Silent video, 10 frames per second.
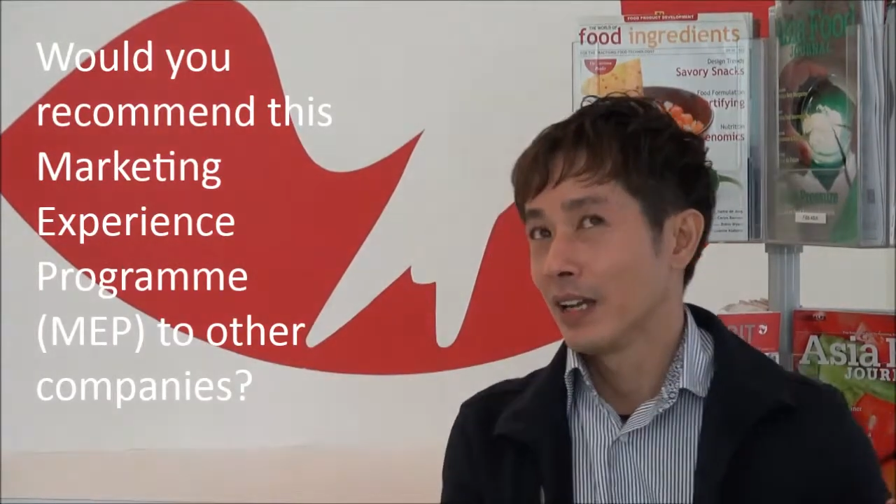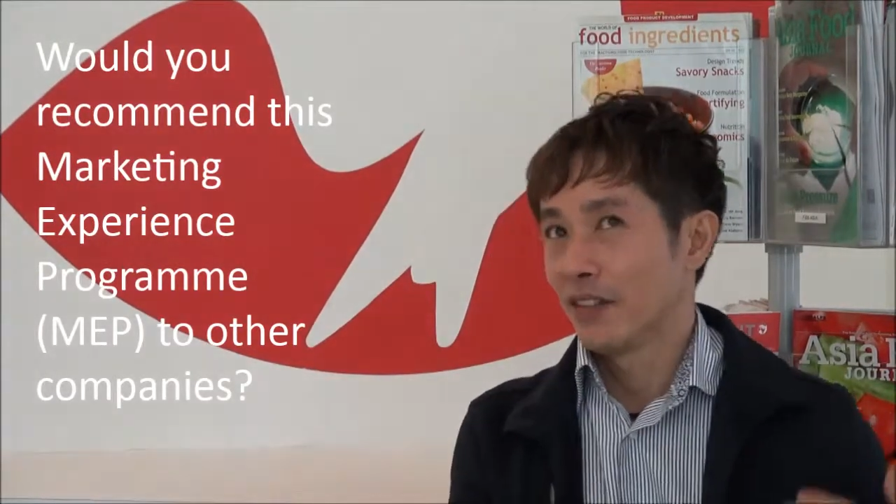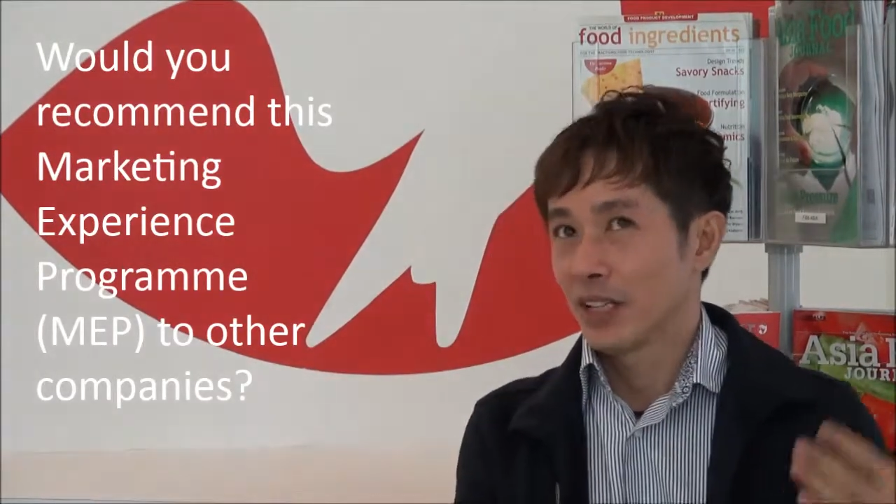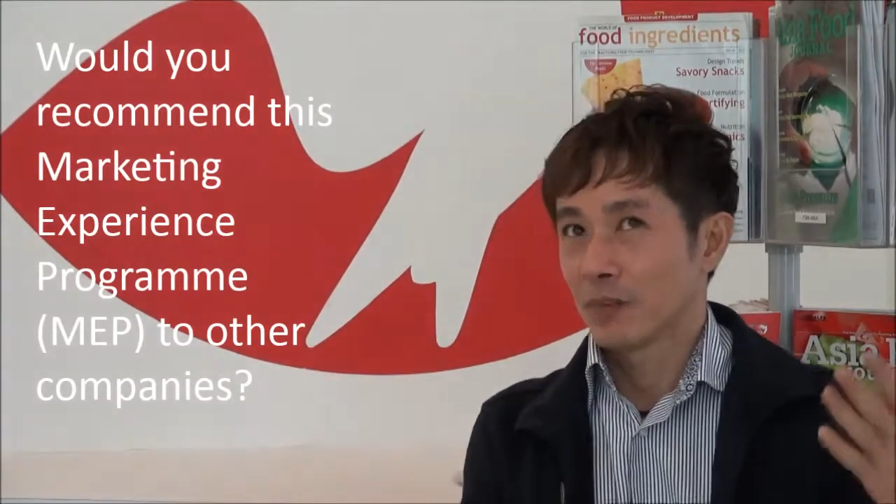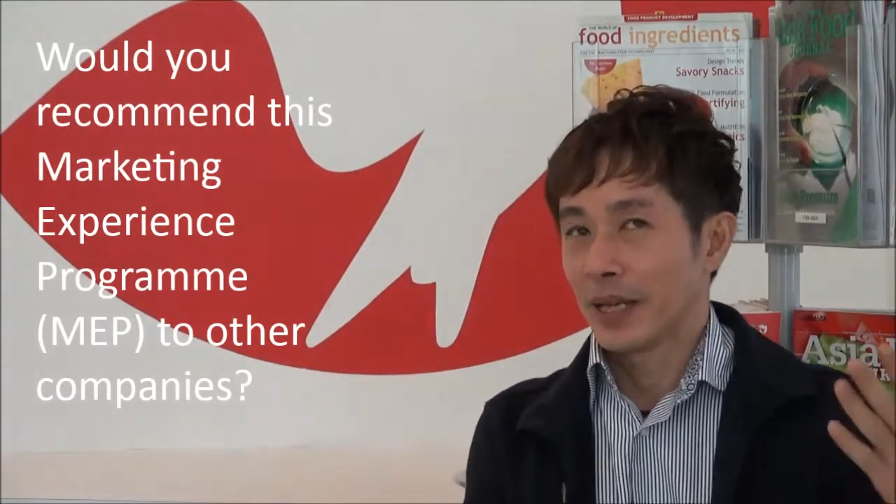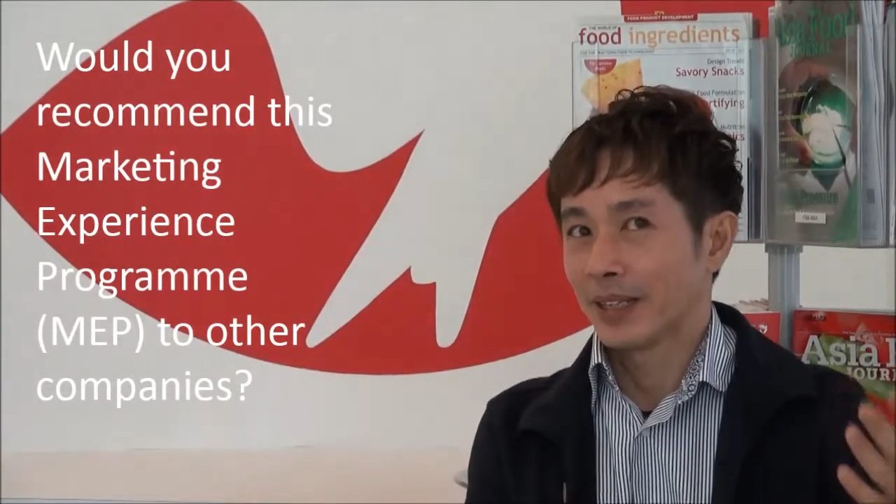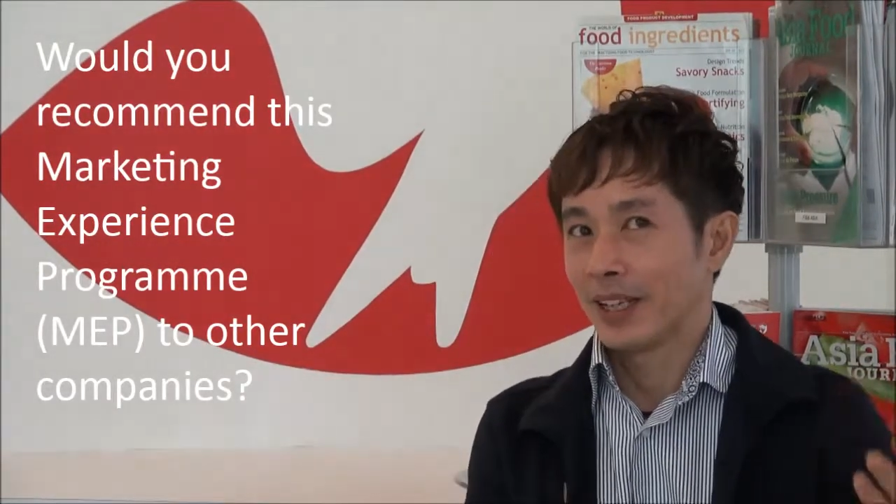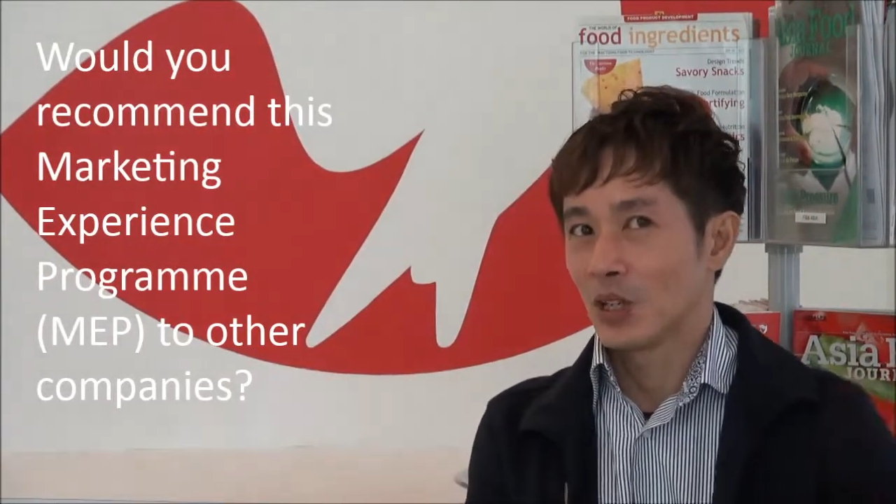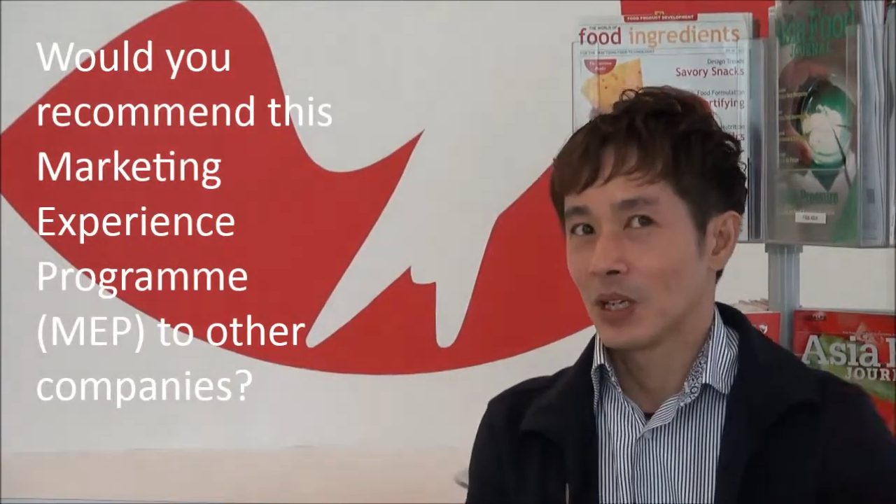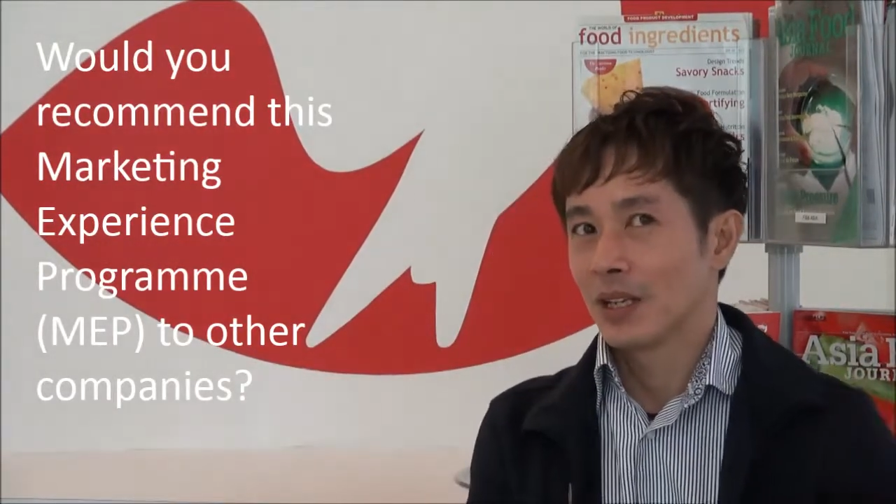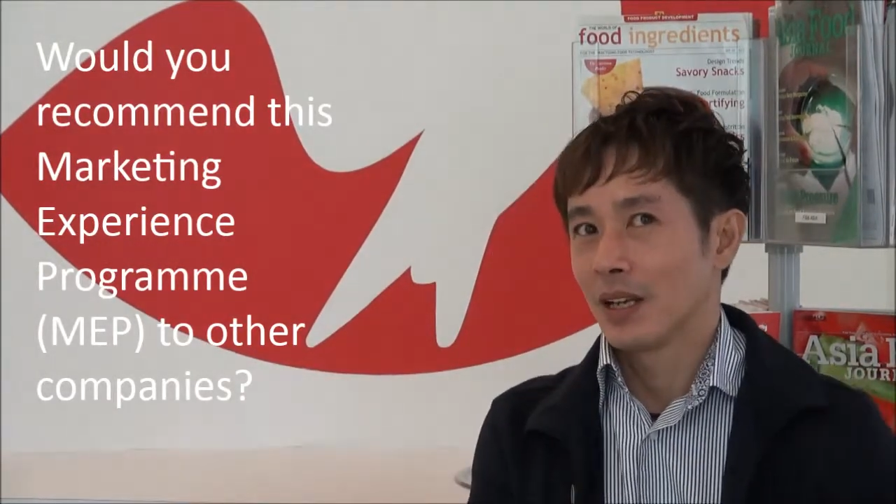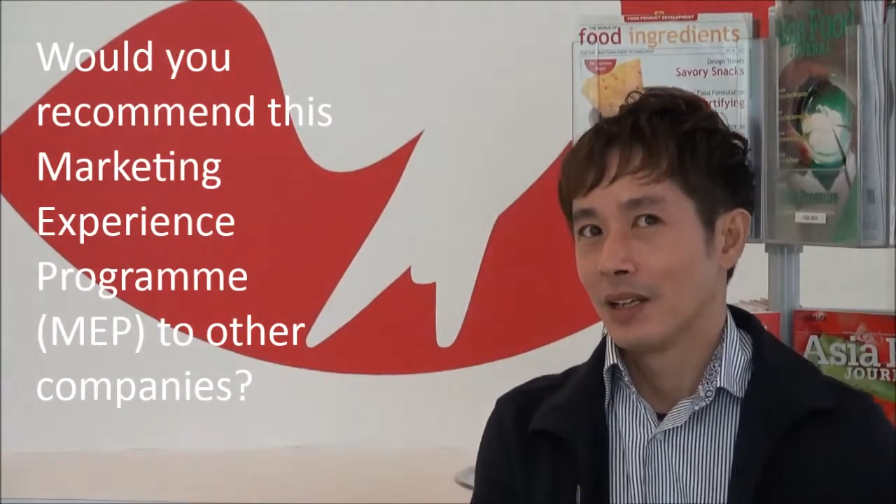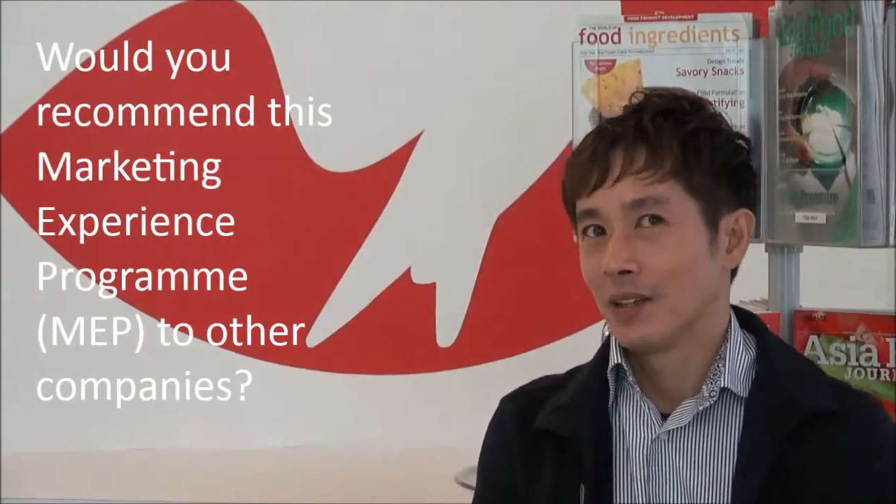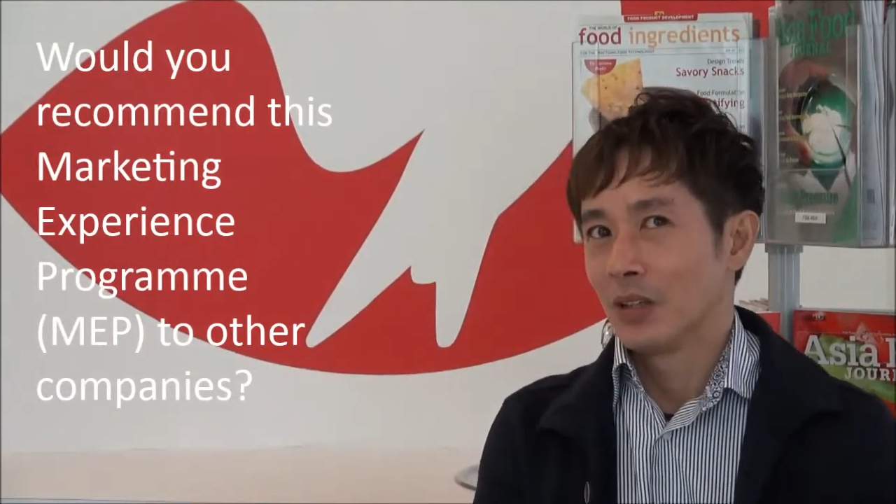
of expectation that